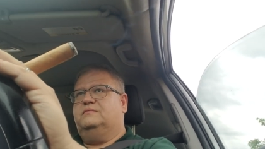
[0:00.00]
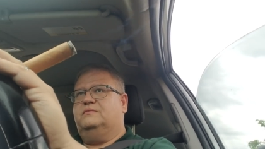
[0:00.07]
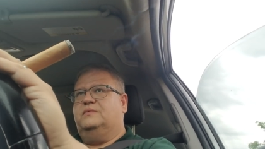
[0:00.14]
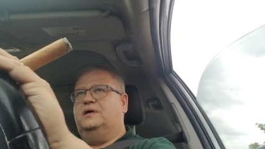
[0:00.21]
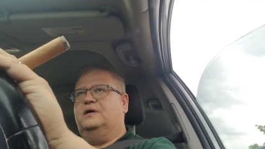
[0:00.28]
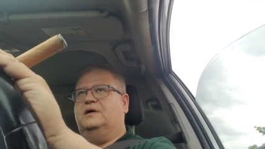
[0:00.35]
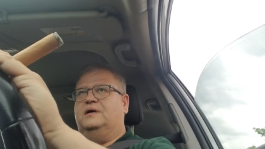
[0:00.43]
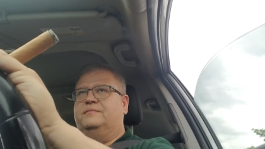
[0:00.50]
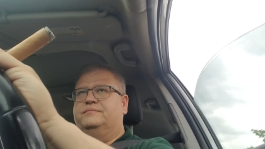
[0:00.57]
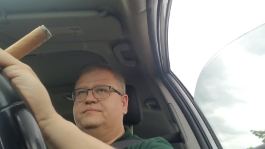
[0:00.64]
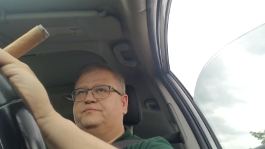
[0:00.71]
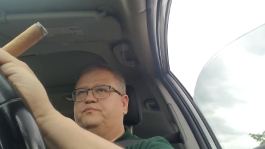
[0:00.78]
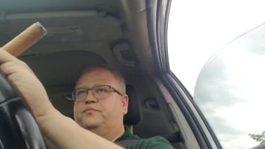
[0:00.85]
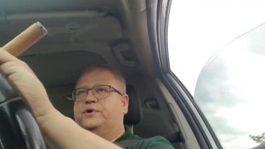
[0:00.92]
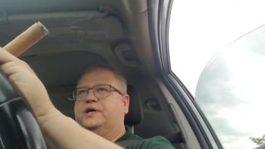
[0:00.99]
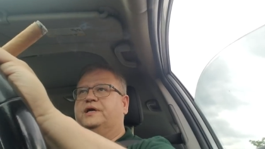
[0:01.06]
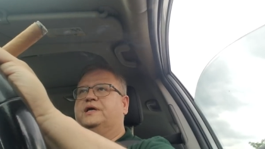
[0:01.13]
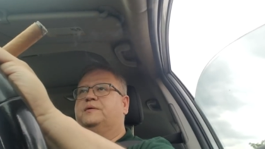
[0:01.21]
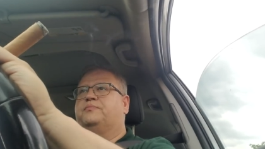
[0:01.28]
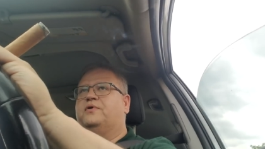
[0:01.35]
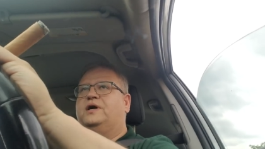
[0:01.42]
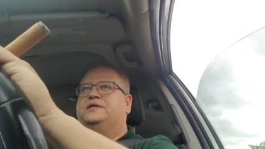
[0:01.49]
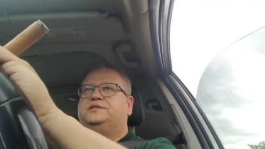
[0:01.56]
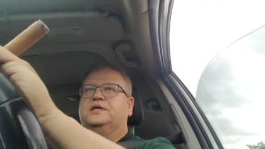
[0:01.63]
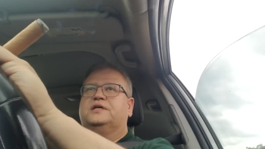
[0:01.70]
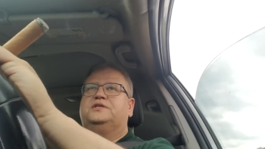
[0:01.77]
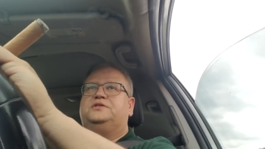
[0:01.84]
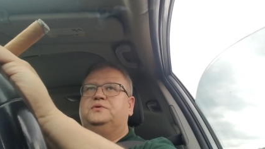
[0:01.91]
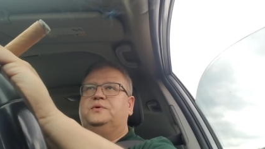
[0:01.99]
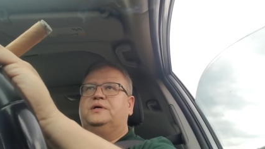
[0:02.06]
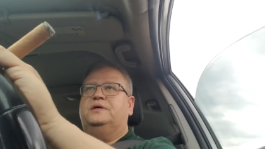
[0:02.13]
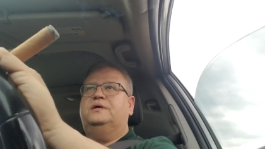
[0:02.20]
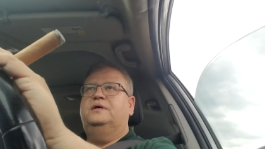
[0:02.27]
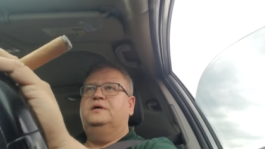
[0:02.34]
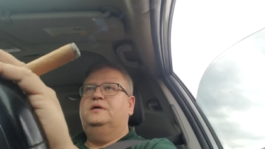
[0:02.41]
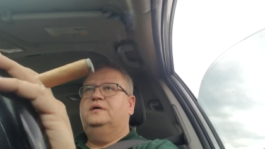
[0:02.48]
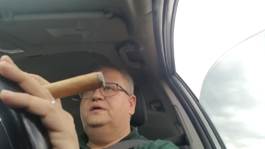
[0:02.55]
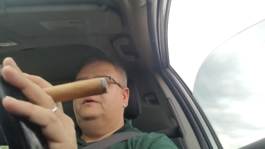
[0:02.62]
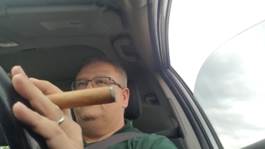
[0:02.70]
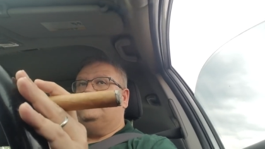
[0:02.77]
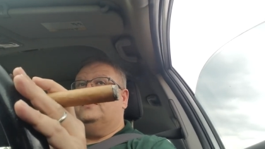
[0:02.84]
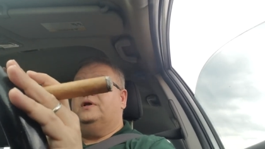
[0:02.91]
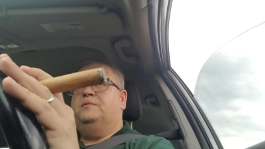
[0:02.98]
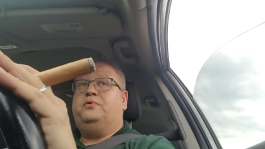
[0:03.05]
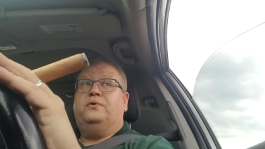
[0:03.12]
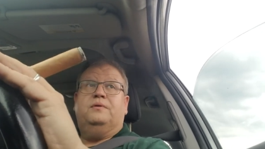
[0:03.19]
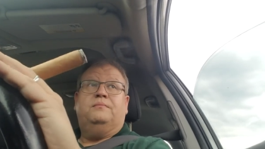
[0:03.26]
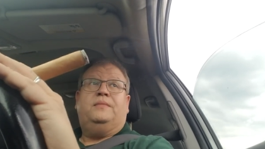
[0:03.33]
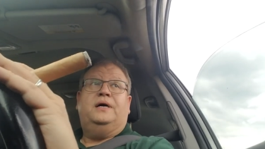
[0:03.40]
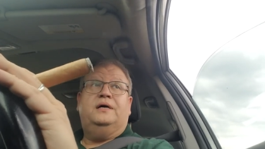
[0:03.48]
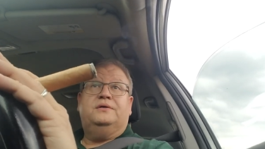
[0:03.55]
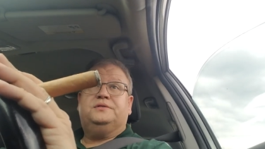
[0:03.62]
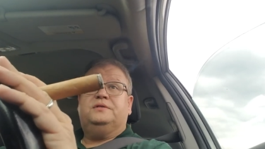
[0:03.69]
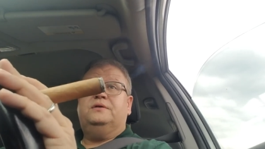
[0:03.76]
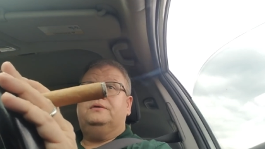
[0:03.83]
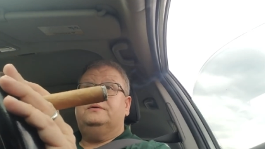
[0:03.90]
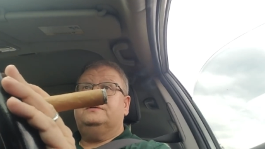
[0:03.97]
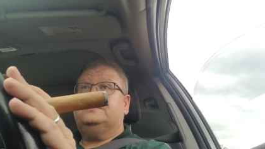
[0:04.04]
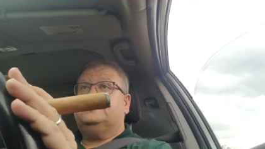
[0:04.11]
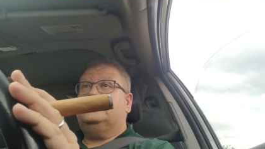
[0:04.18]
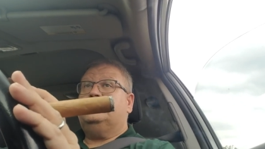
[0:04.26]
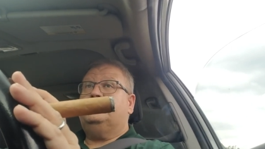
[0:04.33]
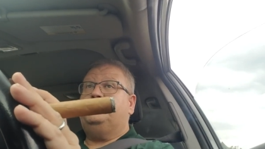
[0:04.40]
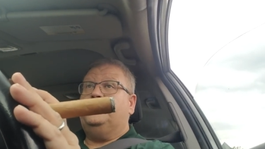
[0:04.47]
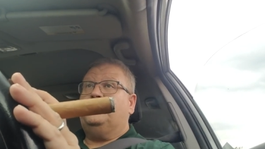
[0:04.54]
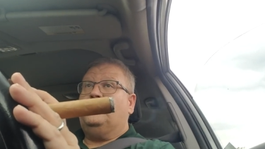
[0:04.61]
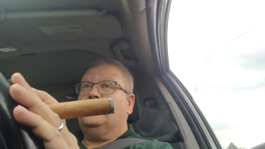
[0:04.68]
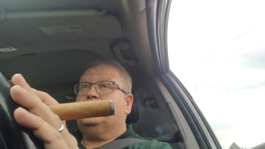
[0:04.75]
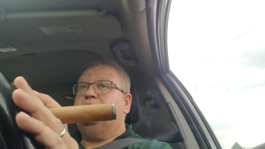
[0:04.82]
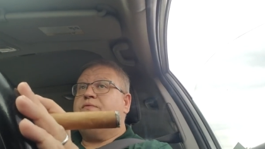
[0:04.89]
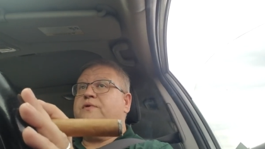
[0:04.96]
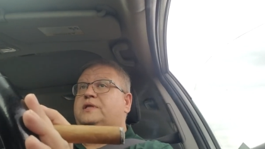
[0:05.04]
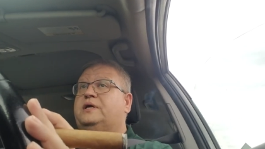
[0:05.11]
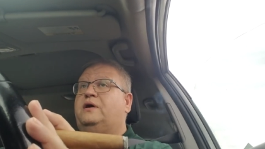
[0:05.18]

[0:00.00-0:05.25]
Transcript: where I'm bringing a project to a very important milestone. So I've been working really